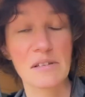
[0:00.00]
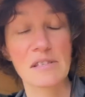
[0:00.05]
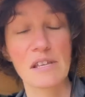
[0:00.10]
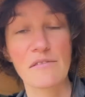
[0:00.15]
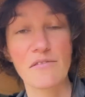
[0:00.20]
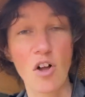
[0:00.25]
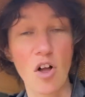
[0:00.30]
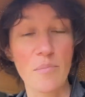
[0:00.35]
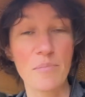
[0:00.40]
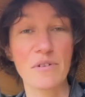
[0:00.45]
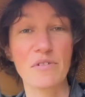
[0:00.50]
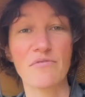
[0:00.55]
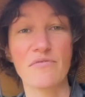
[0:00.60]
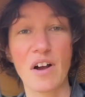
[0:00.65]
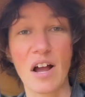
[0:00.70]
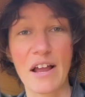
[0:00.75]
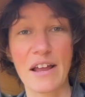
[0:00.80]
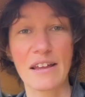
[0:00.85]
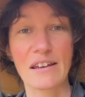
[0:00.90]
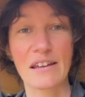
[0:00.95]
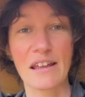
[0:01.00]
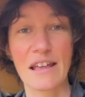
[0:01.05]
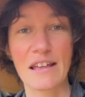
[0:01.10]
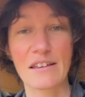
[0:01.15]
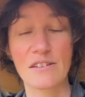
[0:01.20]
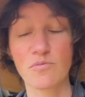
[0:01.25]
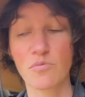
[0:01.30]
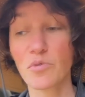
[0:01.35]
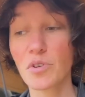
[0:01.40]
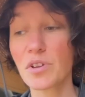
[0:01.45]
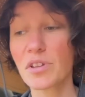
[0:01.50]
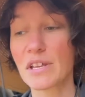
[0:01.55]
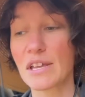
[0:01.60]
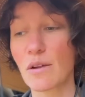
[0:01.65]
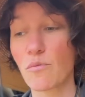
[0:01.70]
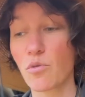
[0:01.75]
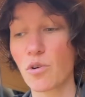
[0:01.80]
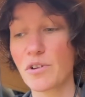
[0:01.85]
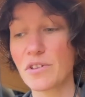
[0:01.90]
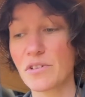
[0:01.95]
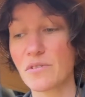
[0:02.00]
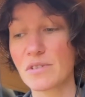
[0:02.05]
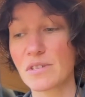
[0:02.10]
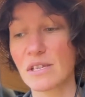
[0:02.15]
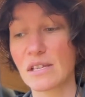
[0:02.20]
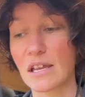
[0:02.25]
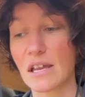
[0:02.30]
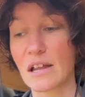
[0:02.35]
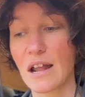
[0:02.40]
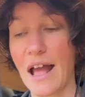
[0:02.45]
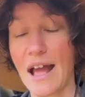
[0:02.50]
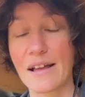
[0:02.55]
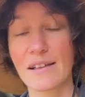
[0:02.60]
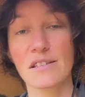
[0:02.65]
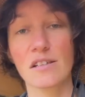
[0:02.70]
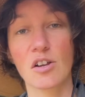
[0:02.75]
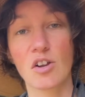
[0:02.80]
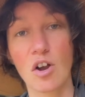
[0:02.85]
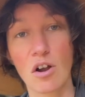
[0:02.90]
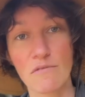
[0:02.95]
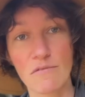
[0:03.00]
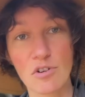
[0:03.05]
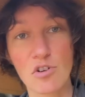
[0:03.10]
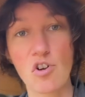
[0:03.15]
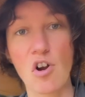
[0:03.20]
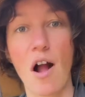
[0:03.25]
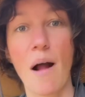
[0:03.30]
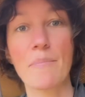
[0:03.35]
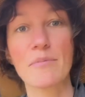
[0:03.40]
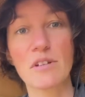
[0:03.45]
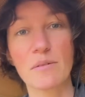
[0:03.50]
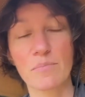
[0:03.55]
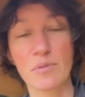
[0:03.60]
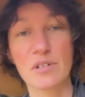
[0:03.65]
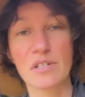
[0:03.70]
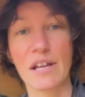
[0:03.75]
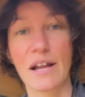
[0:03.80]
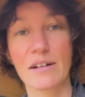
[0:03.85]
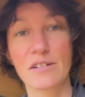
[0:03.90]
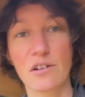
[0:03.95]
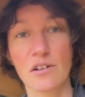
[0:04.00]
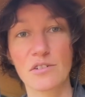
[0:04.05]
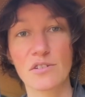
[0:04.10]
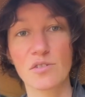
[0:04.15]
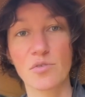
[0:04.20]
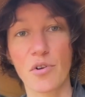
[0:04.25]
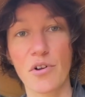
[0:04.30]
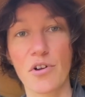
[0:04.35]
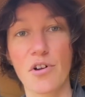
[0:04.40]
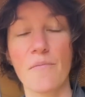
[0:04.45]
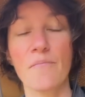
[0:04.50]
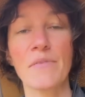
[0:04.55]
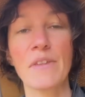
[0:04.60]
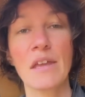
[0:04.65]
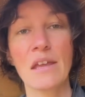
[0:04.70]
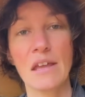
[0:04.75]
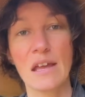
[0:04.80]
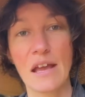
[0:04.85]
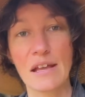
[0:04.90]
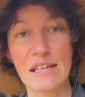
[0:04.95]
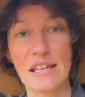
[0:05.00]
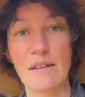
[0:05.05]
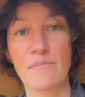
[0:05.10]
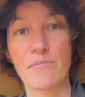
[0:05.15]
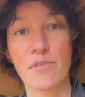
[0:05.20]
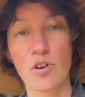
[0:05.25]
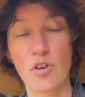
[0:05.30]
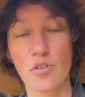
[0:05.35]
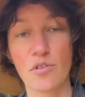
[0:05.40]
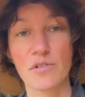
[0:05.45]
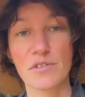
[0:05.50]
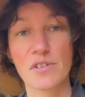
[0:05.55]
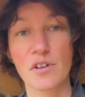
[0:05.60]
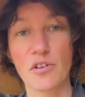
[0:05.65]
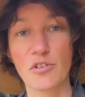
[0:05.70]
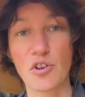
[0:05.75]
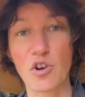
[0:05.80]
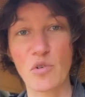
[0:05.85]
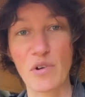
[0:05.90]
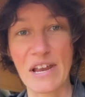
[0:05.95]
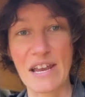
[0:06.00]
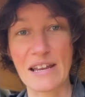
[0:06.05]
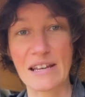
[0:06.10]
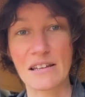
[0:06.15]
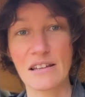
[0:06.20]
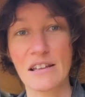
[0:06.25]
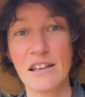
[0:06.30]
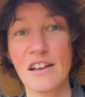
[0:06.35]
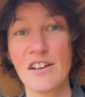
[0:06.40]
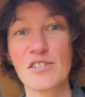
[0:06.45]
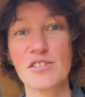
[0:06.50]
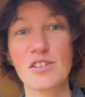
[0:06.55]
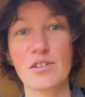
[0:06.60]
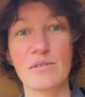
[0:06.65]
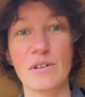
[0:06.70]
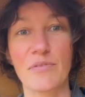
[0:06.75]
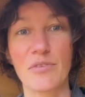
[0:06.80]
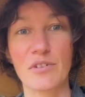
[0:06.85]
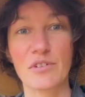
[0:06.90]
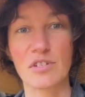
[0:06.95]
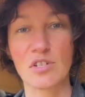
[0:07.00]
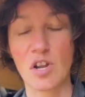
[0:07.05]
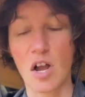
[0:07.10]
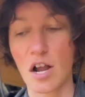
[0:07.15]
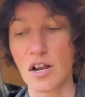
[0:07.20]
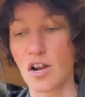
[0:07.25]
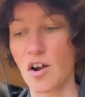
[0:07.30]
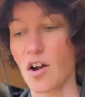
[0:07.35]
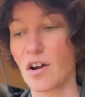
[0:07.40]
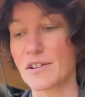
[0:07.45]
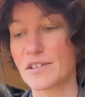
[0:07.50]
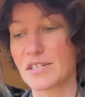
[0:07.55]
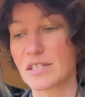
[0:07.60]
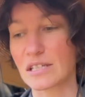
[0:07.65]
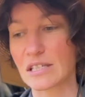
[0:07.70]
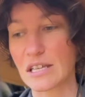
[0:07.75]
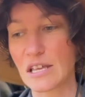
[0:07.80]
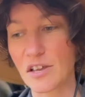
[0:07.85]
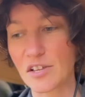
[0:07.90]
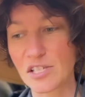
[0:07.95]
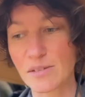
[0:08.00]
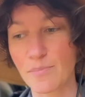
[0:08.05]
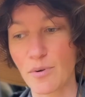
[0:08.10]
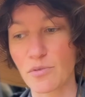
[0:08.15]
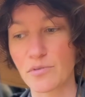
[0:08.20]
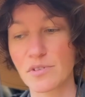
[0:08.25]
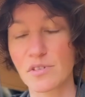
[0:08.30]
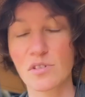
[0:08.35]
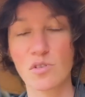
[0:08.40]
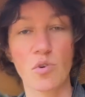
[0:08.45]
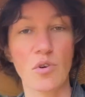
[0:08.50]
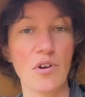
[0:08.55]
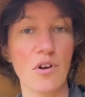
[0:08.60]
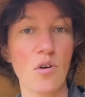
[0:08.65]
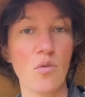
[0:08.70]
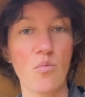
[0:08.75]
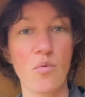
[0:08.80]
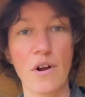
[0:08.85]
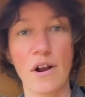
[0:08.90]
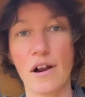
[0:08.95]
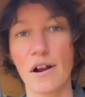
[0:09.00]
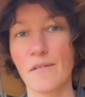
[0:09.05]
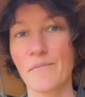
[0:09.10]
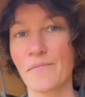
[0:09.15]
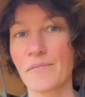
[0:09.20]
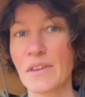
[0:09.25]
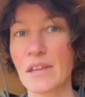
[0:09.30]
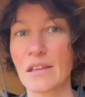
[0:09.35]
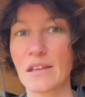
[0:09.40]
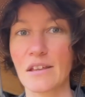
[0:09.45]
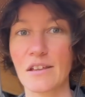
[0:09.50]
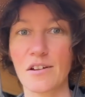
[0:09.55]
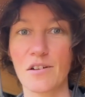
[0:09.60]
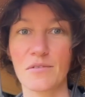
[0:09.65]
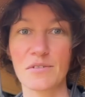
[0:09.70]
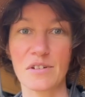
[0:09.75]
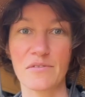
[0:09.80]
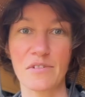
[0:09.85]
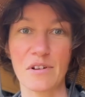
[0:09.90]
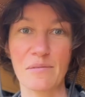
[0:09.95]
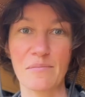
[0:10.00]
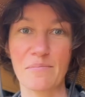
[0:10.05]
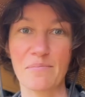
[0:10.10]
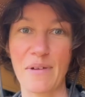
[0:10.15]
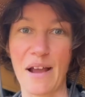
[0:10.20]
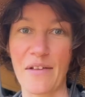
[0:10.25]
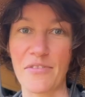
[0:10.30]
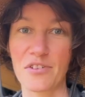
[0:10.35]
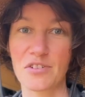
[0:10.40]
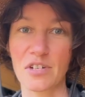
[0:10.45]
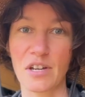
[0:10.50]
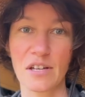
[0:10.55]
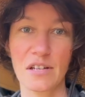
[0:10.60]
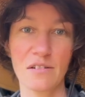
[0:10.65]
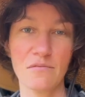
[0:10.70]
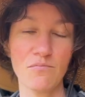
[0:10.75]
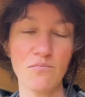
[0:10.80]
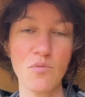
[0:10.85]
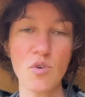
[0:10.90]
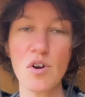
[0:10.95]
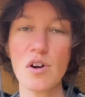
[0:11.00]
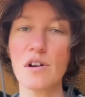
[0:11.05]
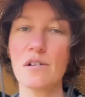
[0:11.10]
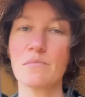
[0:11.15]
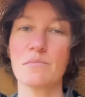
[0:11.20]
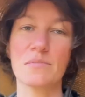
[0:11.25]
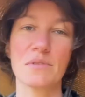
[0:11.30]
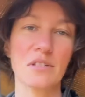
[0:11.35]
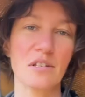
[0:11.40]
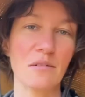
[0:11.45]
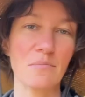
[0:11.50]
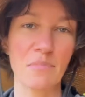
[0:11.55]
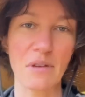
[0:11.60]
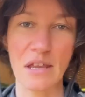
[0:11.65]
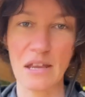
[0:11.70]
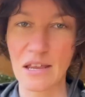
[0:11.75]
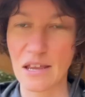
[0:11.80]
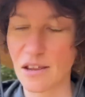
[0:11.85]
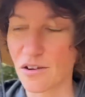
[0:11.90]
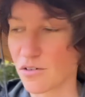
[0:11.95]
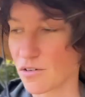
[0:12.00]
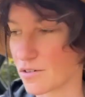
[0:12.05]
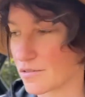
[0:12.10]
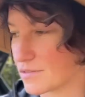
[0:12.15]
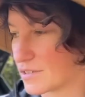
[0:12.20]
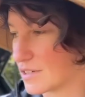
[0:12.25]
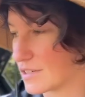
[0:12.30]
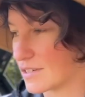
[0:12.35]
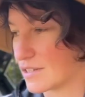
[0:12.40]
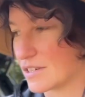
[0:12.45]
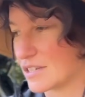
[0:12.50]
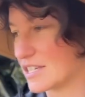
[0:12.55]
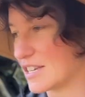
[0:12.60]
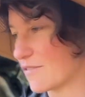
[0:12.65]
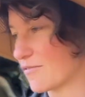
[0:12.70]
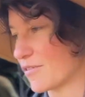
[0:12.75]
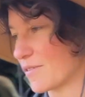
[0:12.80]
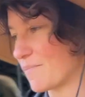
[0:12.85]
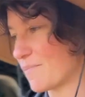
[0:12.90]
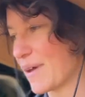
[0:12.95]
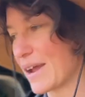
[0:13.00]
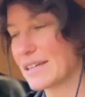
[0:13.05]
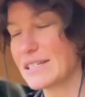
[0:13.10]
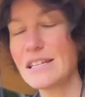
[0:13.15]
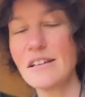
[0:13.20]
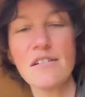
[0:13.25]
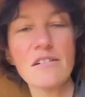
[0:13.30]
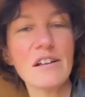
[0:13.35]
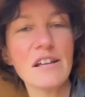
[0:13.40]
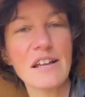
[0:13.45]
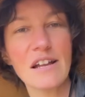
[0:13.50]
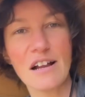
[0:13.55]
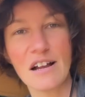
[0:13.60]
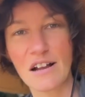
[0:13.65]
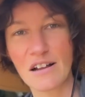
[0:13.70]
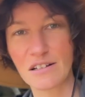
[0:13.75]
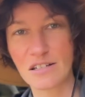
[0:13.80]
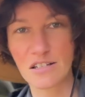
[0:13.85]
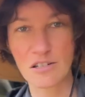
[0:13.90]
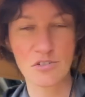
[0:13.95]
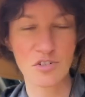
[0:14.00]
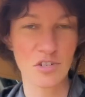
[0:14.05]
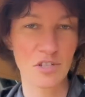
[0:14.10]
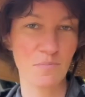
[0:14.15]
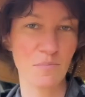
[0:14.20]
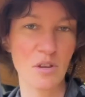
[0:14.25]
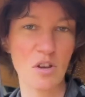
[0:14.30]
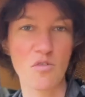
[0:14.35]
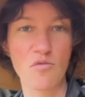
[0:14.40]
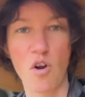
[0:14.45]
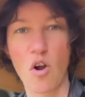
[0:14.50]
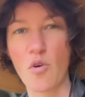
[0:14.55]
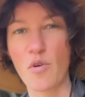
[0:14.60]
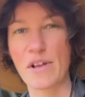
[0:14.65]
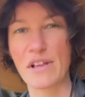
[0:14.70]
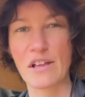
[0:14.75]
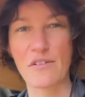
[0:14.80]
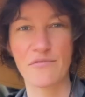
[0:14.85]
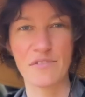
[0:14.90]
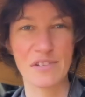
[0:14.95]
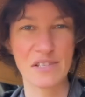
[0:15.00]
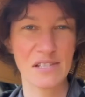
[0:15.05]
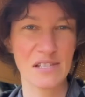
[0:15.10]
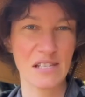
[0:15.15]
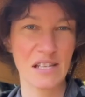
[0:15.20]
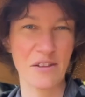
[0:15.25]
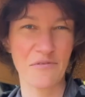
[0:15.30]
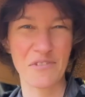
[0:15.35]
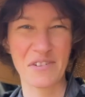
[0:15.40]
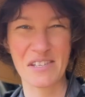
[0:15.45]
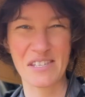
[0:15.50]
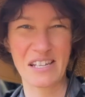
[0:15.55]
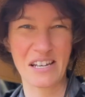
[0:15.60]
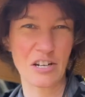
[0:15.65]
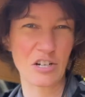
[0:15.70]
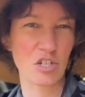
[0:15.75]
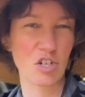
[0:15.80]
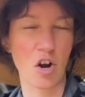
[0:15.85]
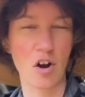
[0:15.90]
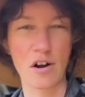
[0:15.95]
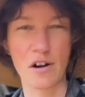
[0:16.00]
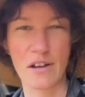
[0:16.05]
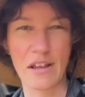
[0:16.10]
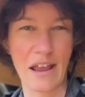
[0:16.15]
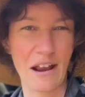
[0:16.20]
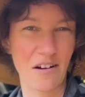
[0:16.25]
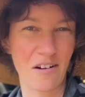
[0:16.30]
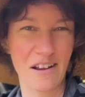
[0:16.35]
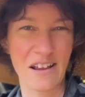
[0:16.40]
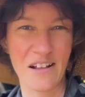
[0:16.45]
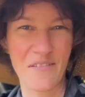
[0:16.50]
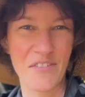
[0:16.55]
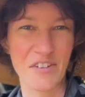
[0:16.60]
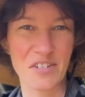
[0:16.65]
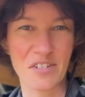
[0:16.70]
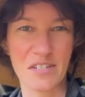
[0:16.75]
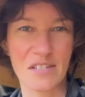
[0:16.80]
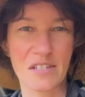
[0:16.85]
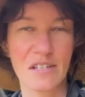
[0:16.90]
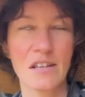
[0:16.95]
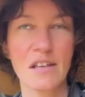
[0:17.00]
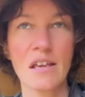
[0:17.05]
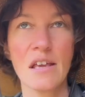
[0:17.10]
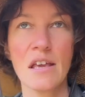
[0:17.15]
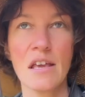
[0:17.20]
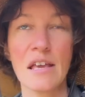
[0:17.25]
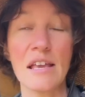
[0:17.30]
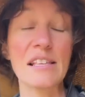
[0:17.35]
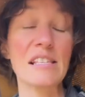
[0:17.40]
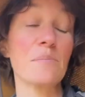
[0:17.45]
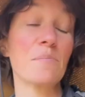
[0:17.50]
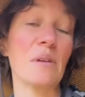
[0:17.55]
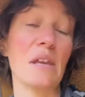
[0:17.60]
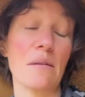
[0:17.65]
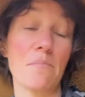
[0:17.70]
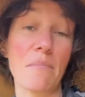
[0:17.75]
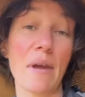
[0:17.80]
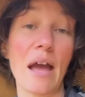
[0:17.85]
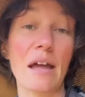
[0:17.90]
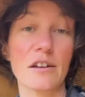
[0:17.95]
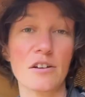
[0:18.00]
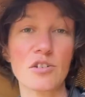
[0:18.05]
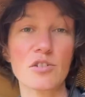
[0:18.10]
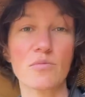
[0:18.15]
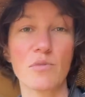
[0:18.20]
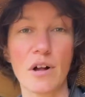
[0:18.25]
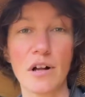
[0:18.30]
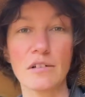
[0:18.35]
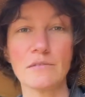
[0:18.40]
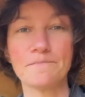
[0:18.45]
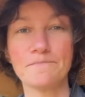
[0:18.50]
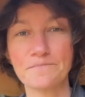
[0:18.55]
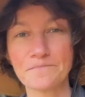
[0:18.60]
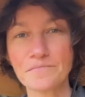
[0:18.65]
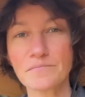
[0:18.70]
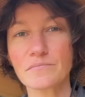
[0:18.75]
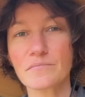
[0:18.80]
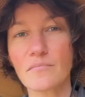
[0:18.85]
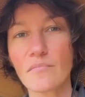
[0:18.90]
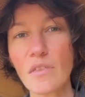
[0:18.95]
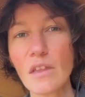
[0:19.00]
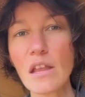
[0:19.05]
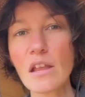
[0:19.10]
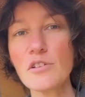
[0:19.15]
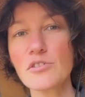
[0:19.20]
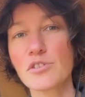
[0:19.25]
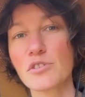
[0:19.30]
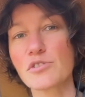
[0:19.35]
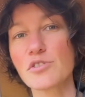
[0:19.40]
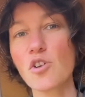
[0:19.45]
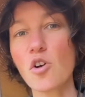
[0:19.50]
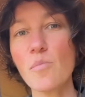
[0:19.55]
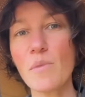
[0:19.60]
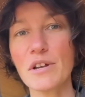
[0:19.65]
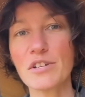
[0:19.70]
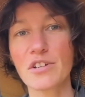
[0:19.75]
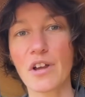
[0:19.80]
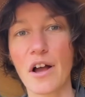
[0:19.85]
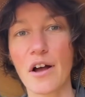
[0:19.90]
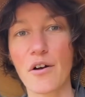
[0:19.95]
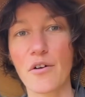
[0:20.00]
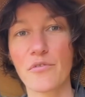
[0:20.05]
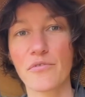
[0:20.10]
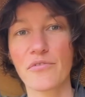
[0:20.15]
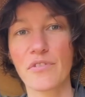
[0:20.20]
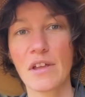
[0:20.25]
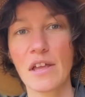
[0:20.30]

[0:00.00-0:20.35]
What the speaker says: They've all been fine, and really we're using it as a cover crop to protect our soil and keep the girls on green, so that there's not constantly exposed soil where, you know, different pathogenic worms could be, or different bacteria could just be growing if it's in a dark area that just isn't being managed well. So much of